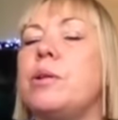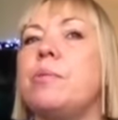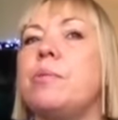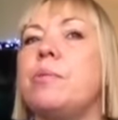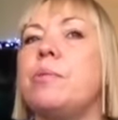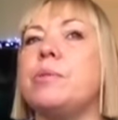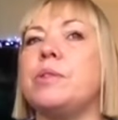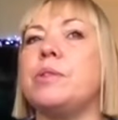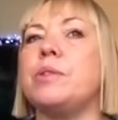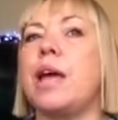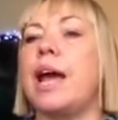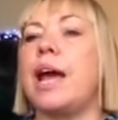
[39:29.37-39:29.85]

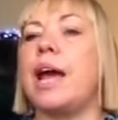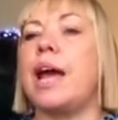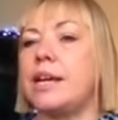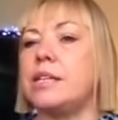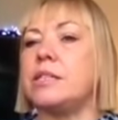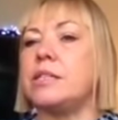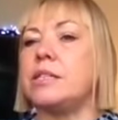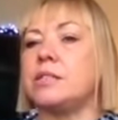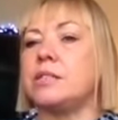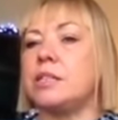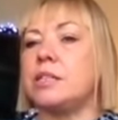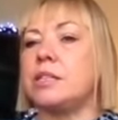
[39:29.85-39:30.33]
that
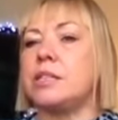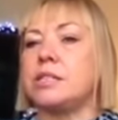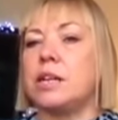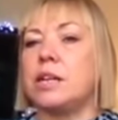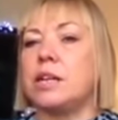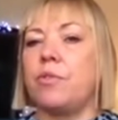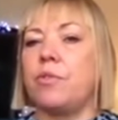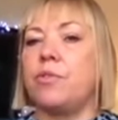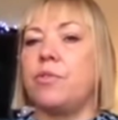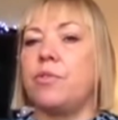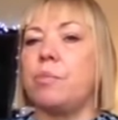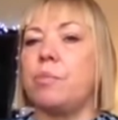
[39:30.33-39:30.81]
is the
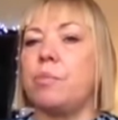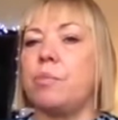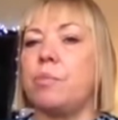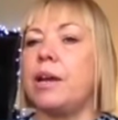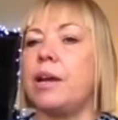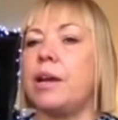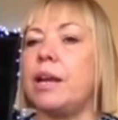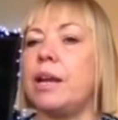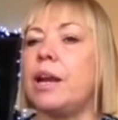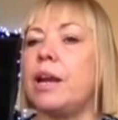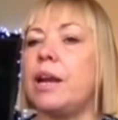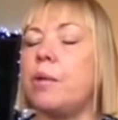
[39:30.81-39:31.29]
stuff you're
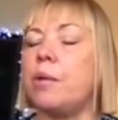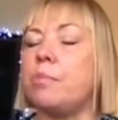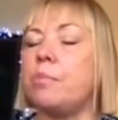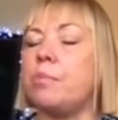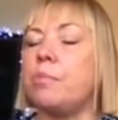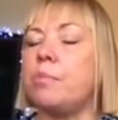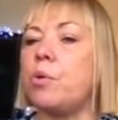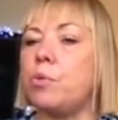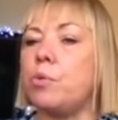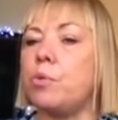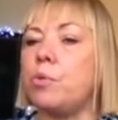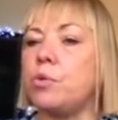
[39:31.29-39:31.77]
making up
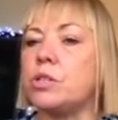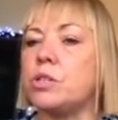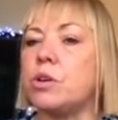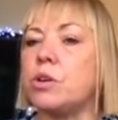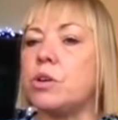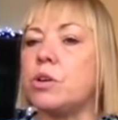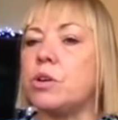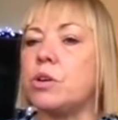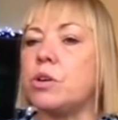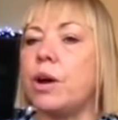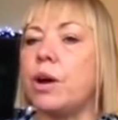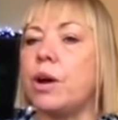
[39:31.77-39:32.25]
all the
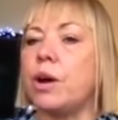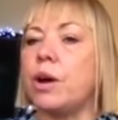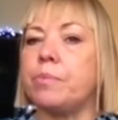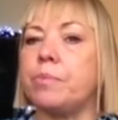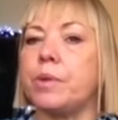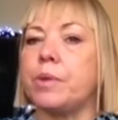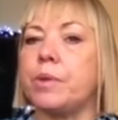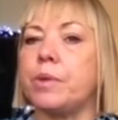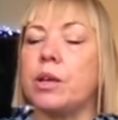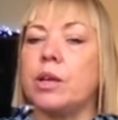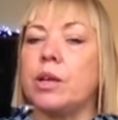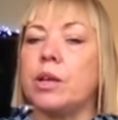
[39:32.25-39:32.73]
time
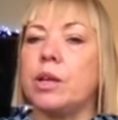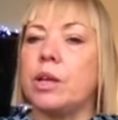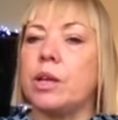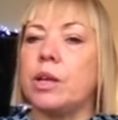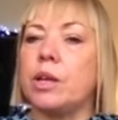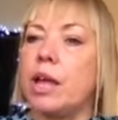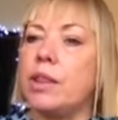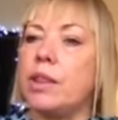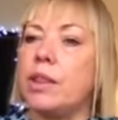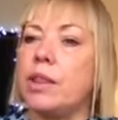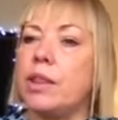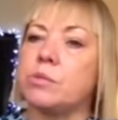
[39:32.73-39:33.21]

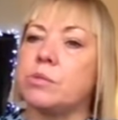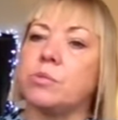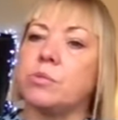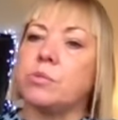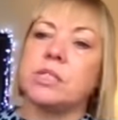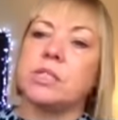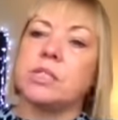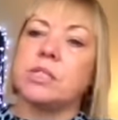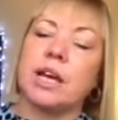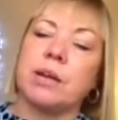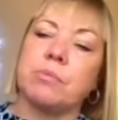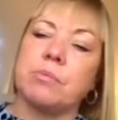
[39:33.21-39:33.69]
and that's what
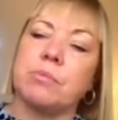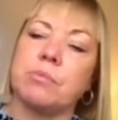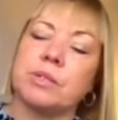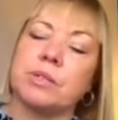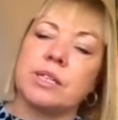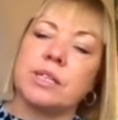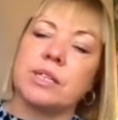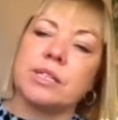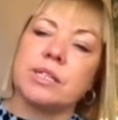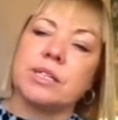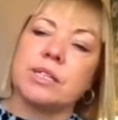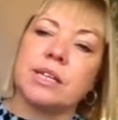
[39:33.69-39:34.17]
disables us
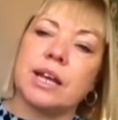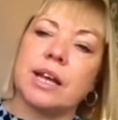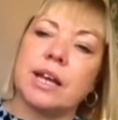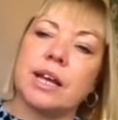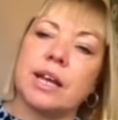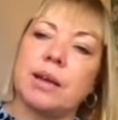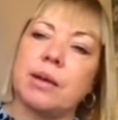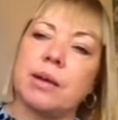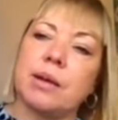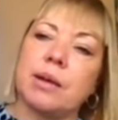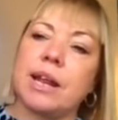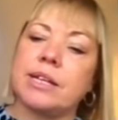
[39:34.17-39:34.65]
isn't it
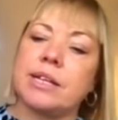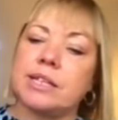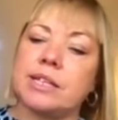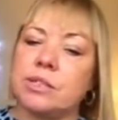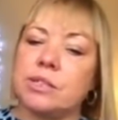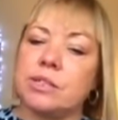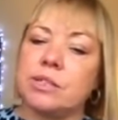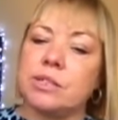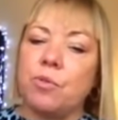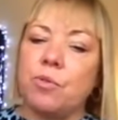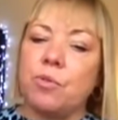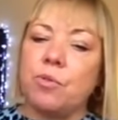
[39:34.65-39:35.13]
and it's, it's
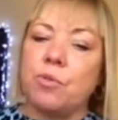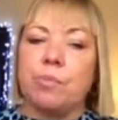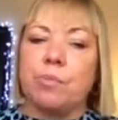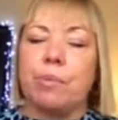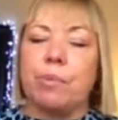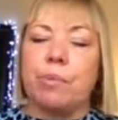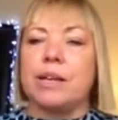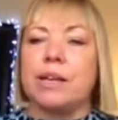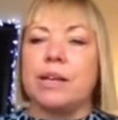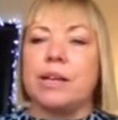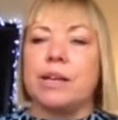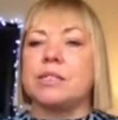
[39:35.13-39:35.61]
all fear
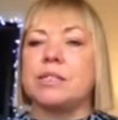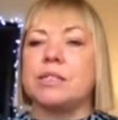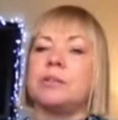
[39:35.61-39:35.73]
based